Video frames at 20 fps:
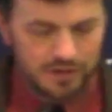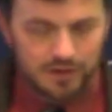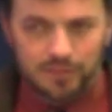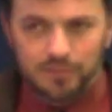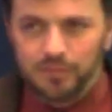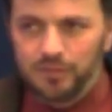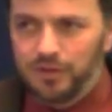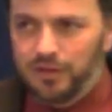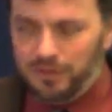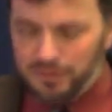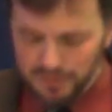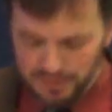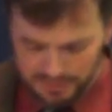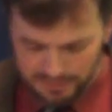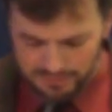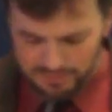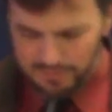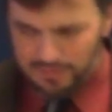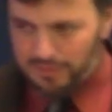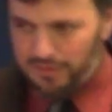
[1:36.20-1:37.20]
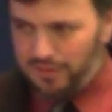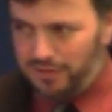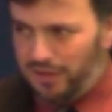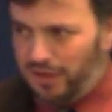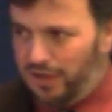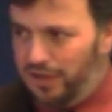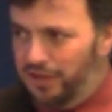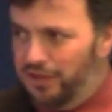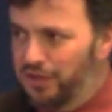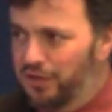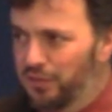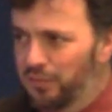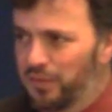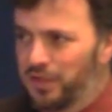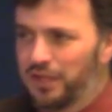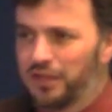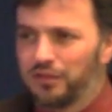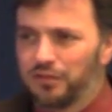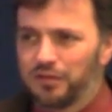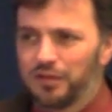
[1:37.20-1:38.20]
up. All right. I can hear
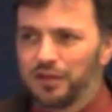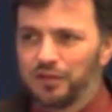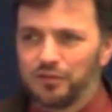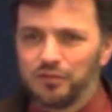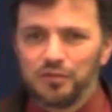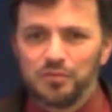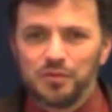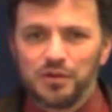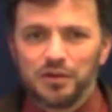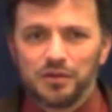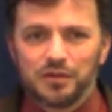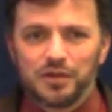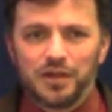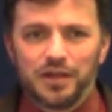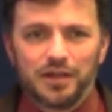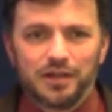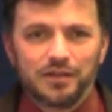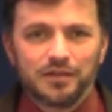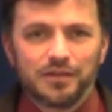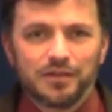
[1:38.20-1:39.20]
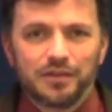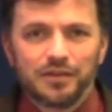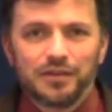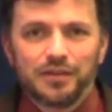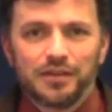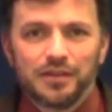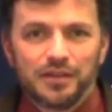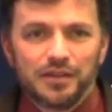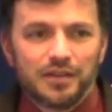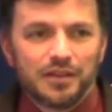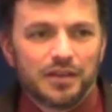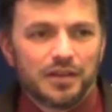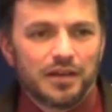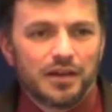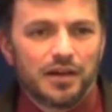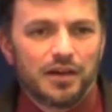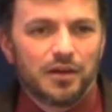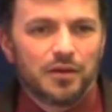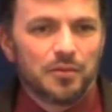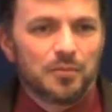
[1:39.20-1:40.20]
me, so I assume y'all can.
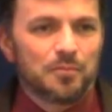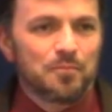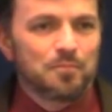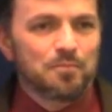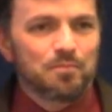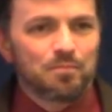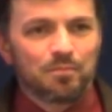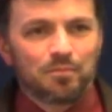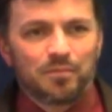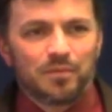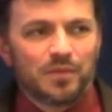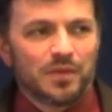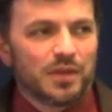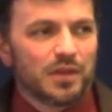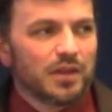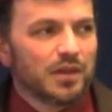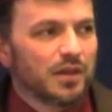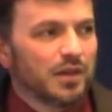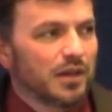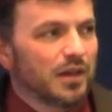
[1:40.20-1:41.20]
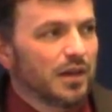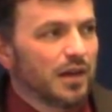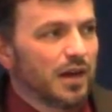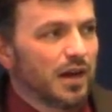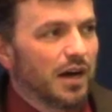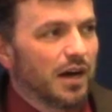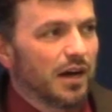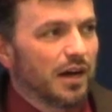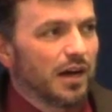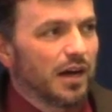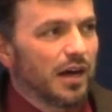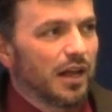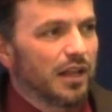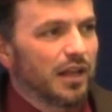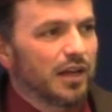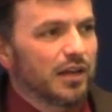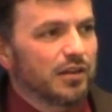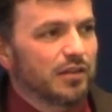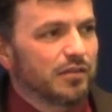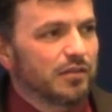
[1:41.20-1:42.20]
Um, I
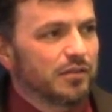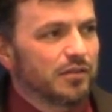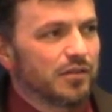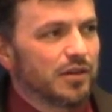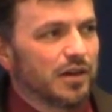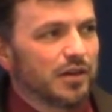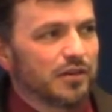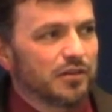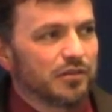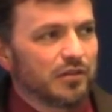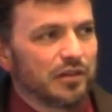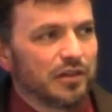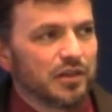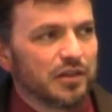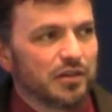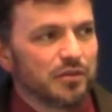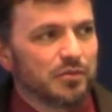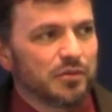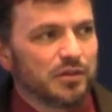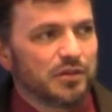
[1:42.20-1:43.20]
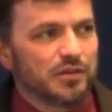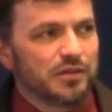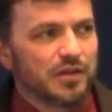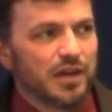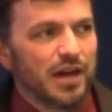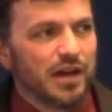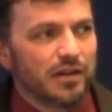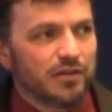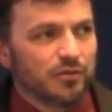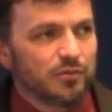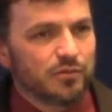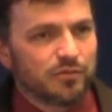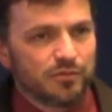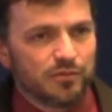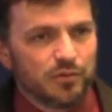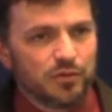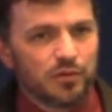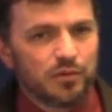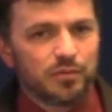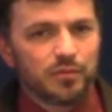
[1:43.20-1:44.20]
liked Donna's leading with the tax
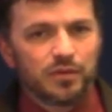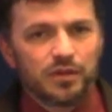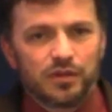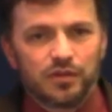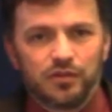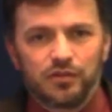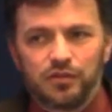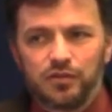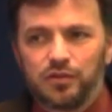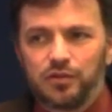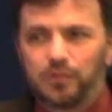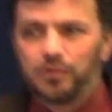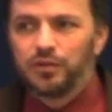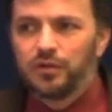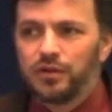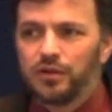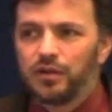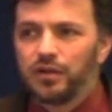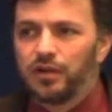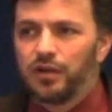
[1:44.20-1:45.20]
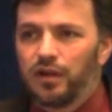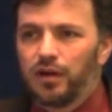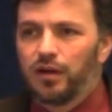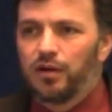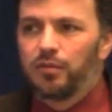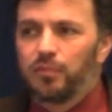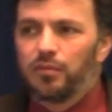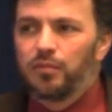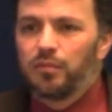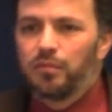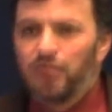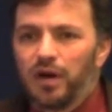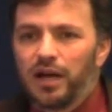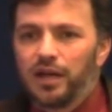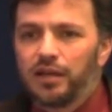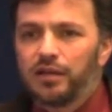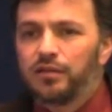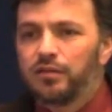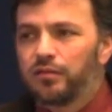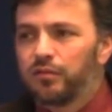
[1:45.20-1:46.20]
reform issue. Um,
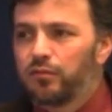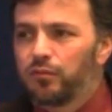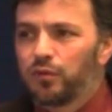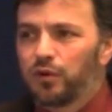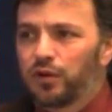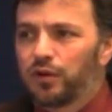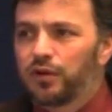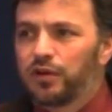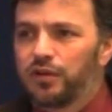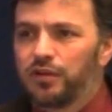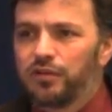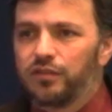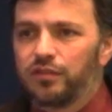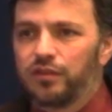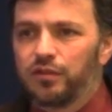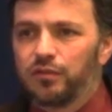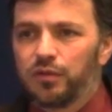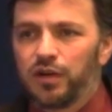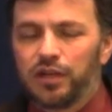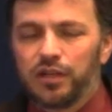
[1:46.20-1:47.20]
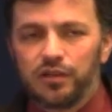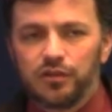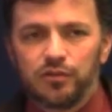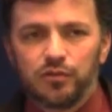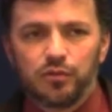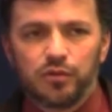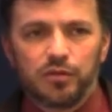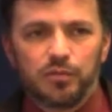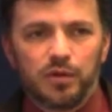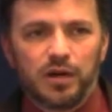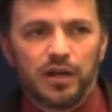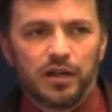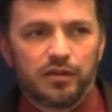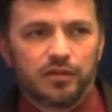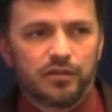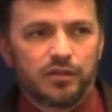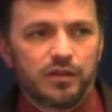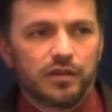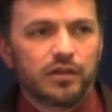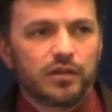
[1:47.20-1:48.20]
my work is in regulatory
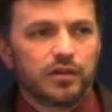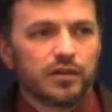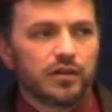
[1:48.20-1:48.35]
policy.